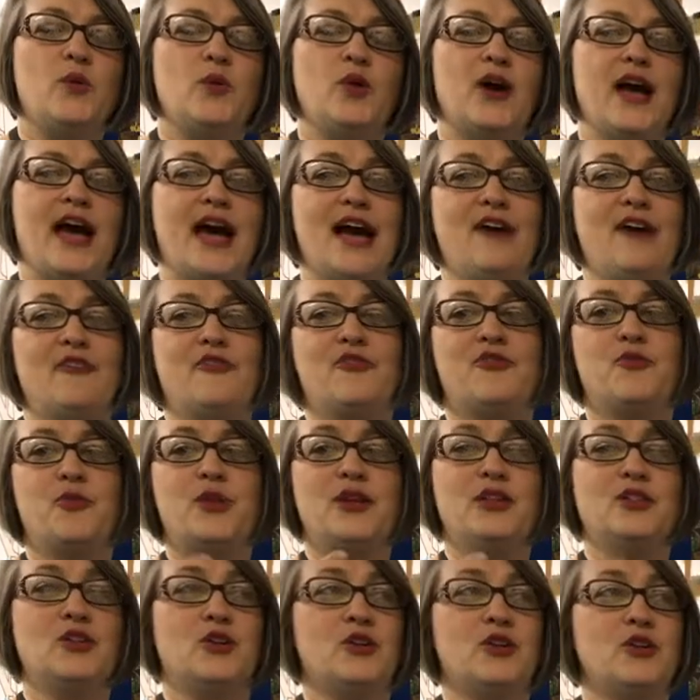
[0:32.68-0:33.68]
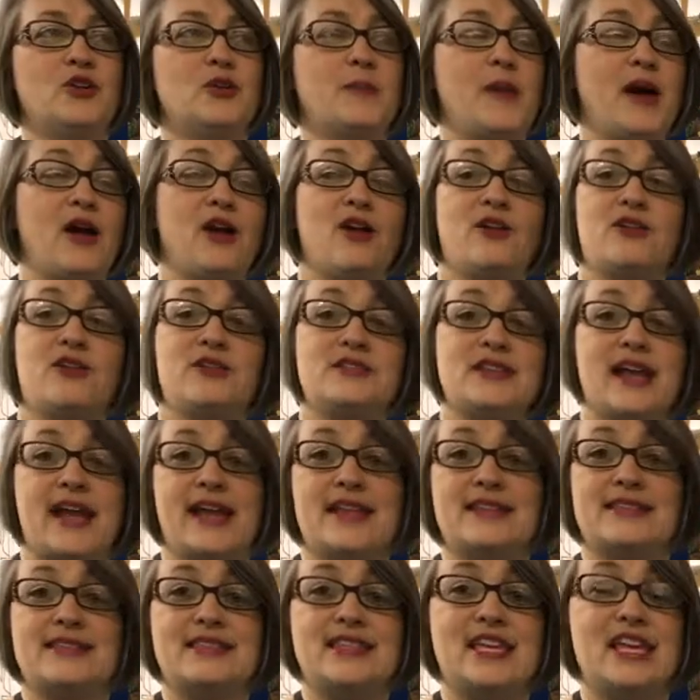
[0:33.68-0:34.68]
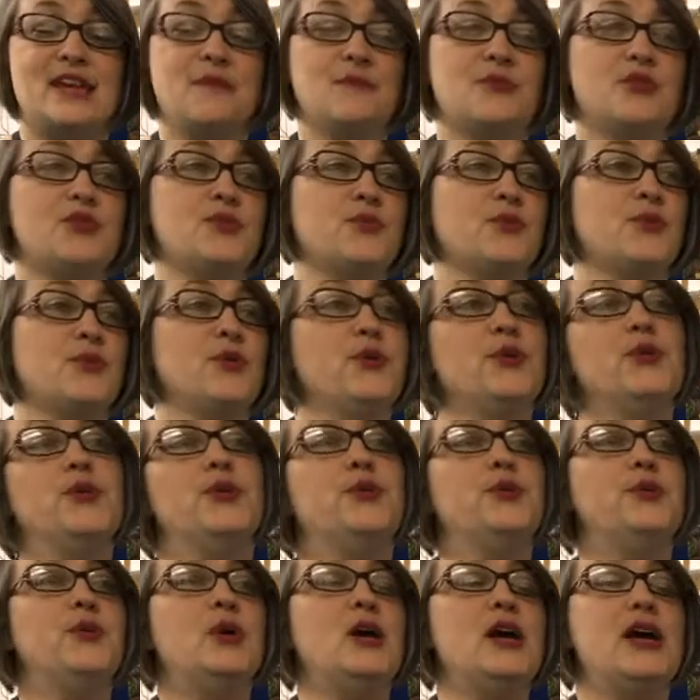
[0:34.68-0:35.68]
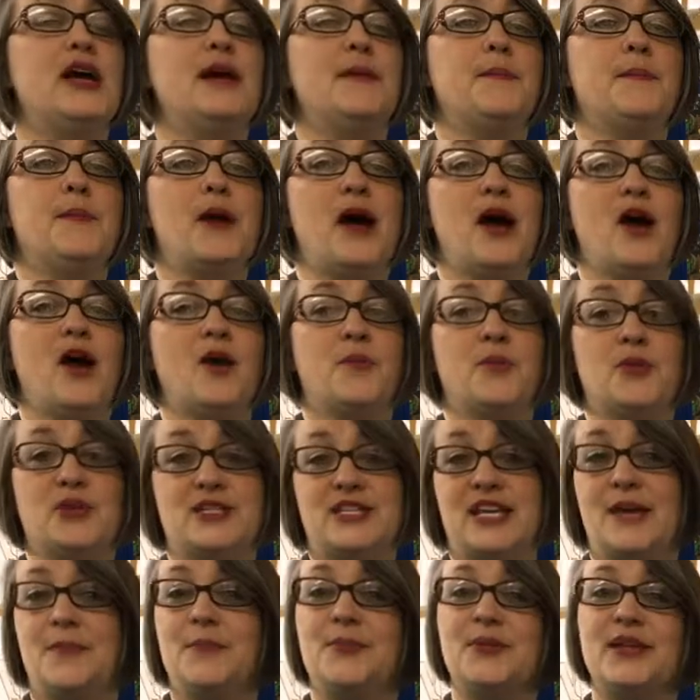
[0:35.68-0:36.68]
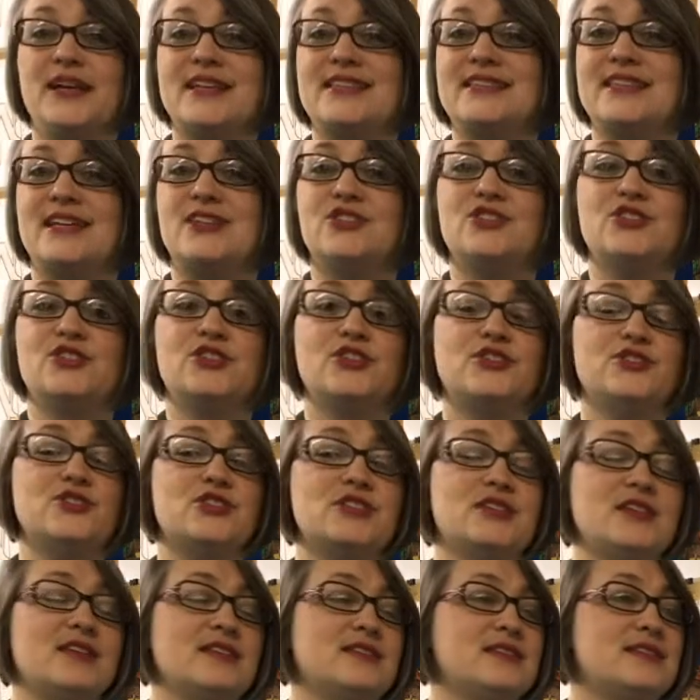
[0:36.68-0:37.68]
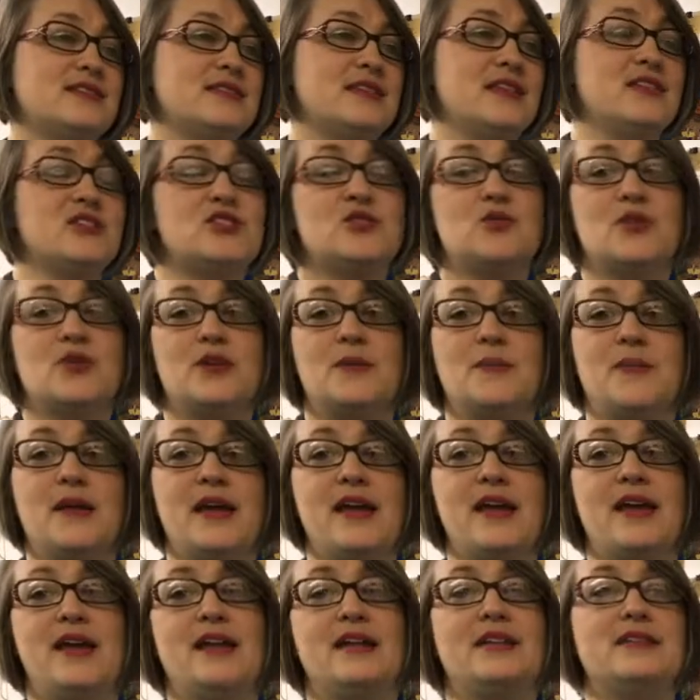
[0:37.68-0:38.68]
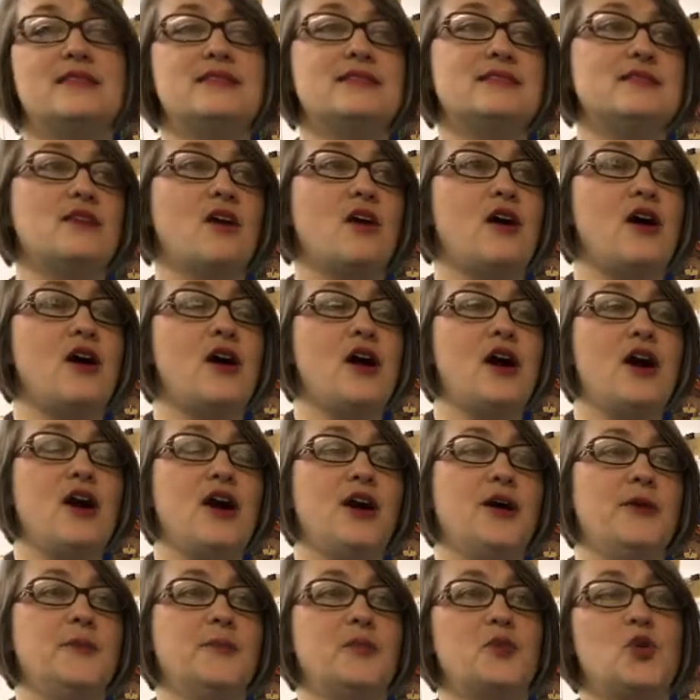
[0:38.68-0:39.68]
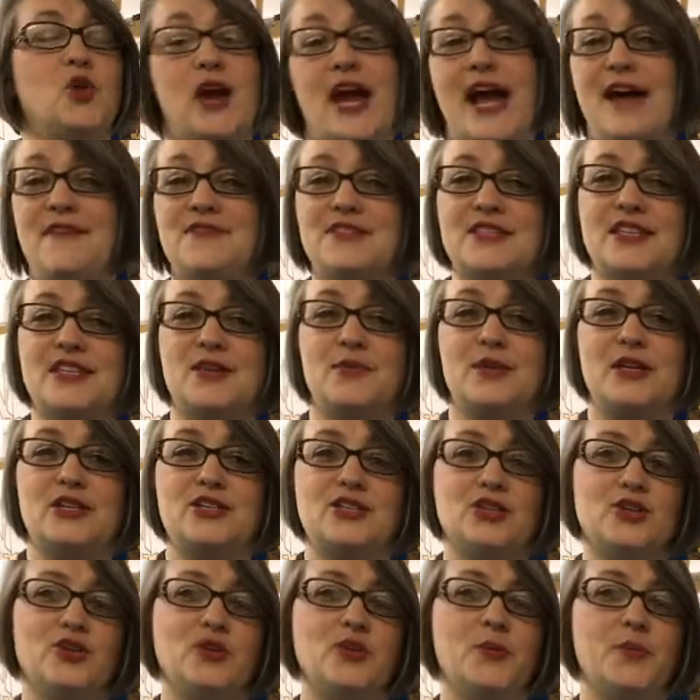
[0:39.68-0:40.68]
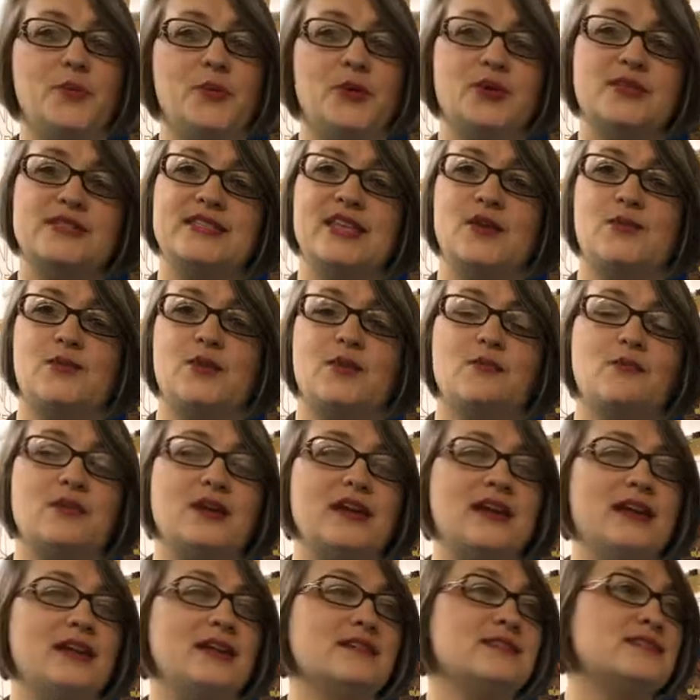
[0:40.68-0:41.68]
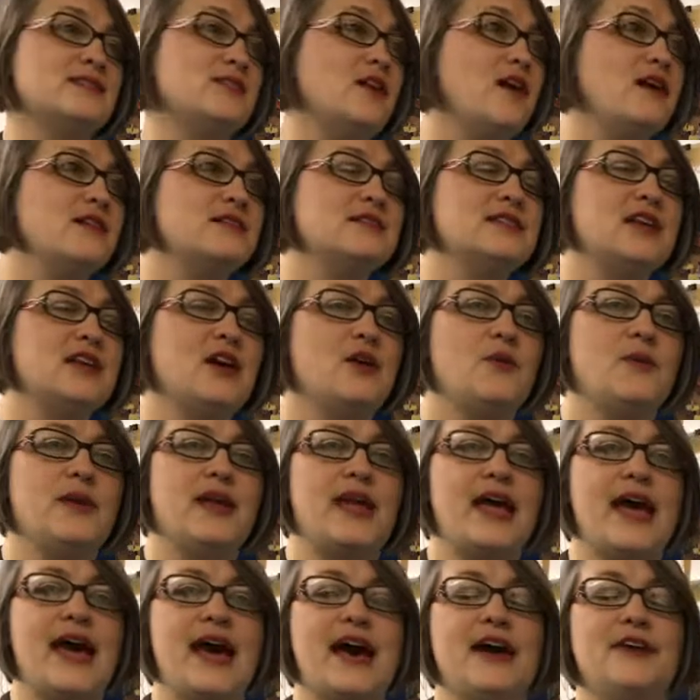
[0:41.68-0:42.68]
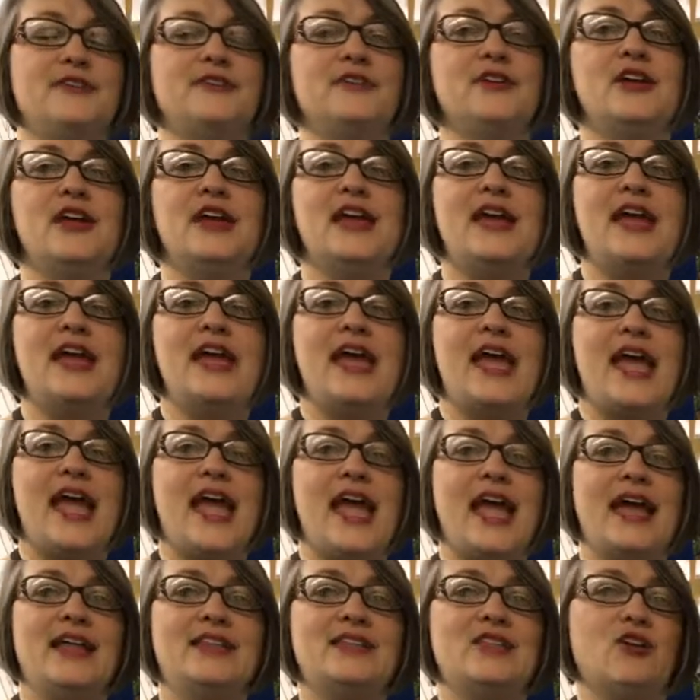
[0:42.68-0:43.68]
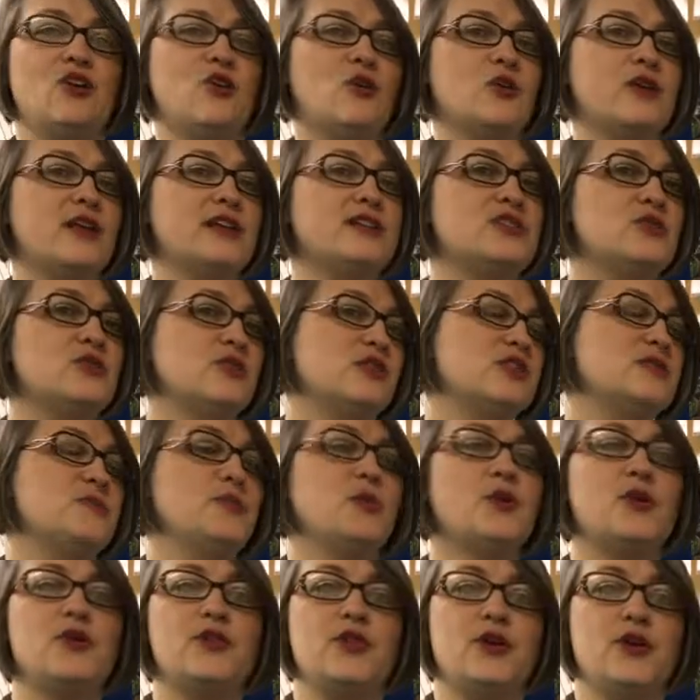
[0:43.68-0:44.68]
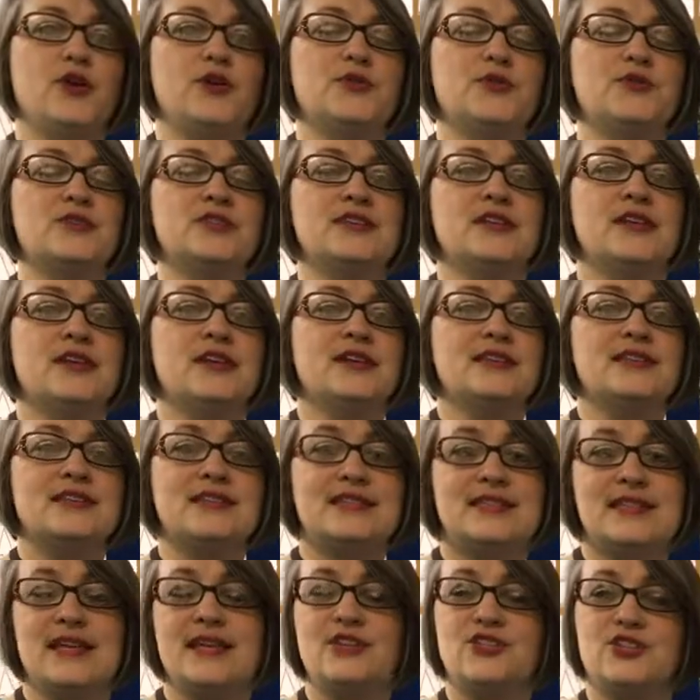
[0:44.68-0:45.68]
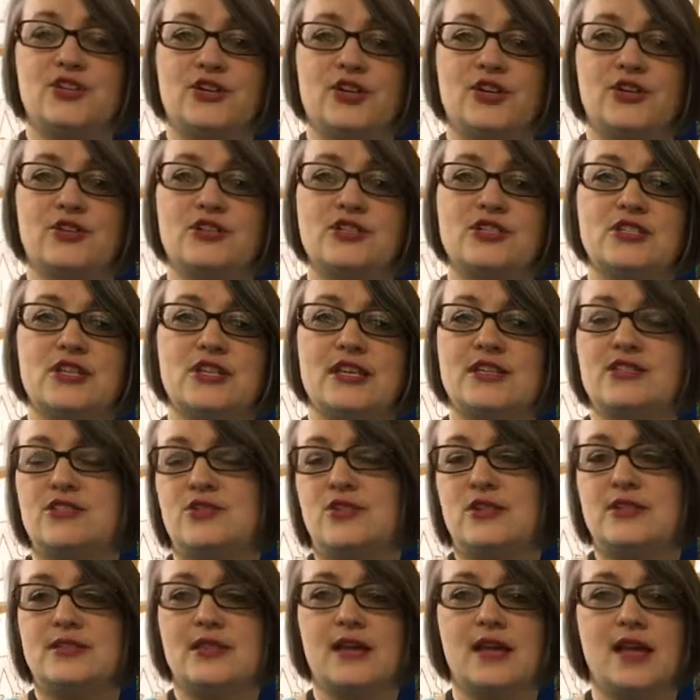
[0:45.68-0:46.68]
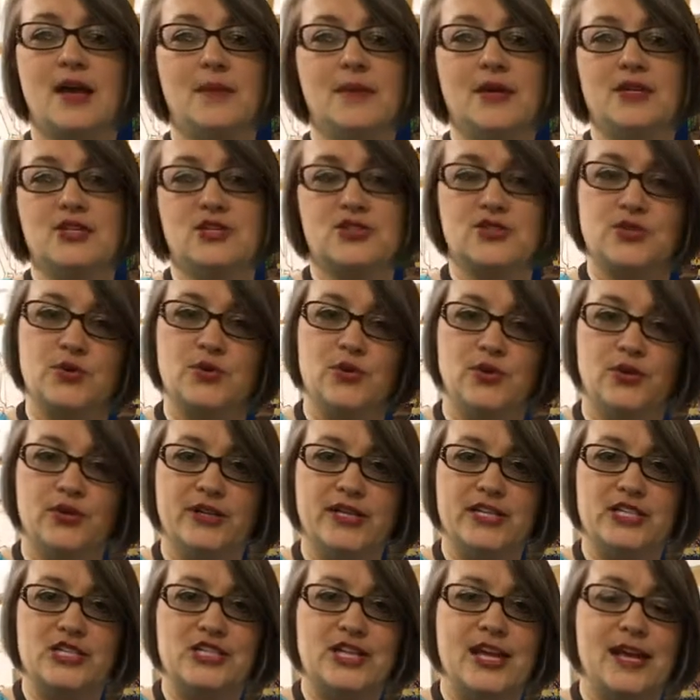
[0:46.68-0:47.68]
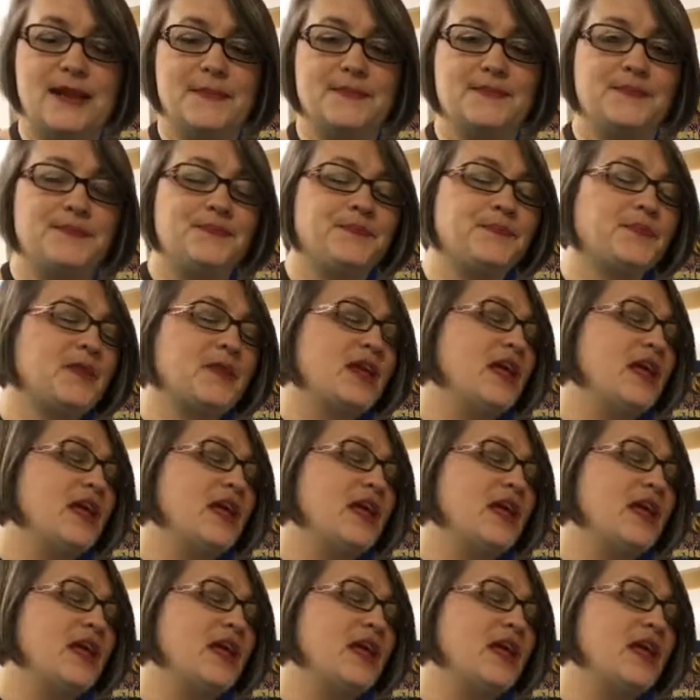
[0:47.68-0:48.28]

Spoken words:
we learn about our science theme through our pretend play centers, sensory bins, crafts that we do, books that we read, songs that we have, and they'll get to explore those centers as soon as they come into school each day.